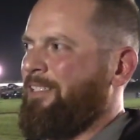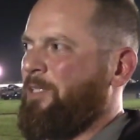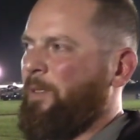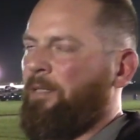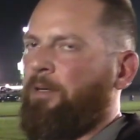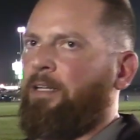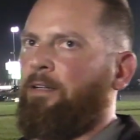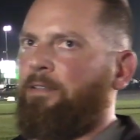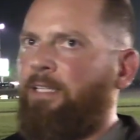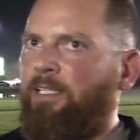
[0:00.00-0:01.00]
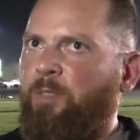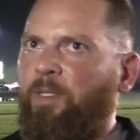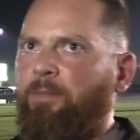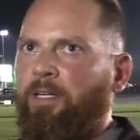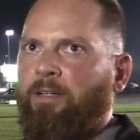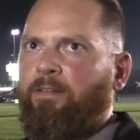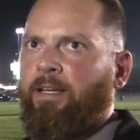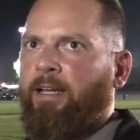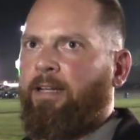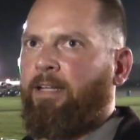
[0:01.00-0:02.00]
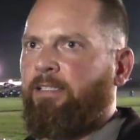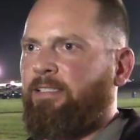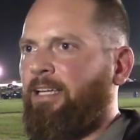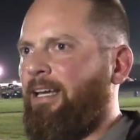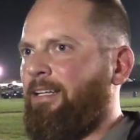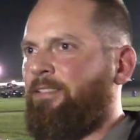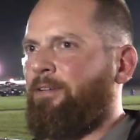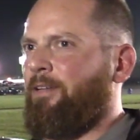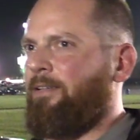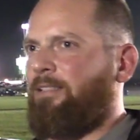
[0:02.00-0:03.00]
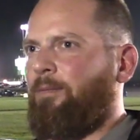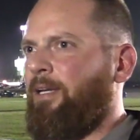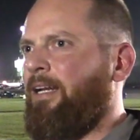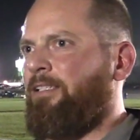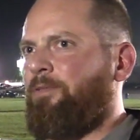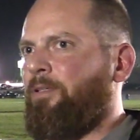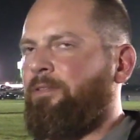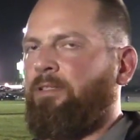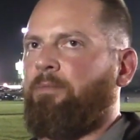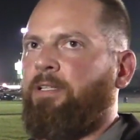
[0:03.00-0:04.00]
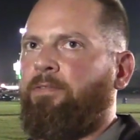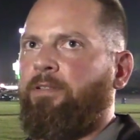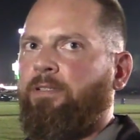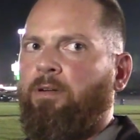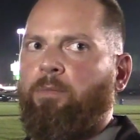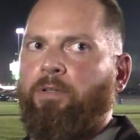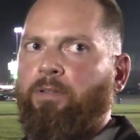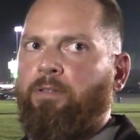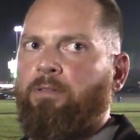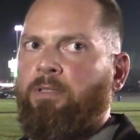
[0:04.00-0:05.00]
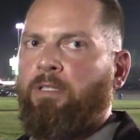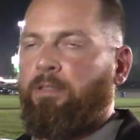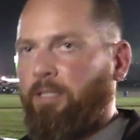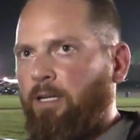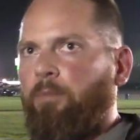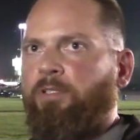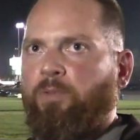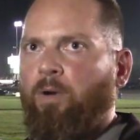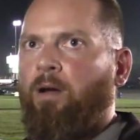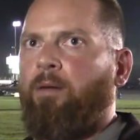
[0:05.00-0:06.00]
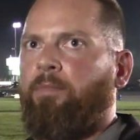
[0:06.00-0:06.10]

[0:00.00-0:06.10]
spend the money on this, spend the money on that, and I just got into it, and I was like, man, I just want to do something different, so I'm gonna do the Cummins swap.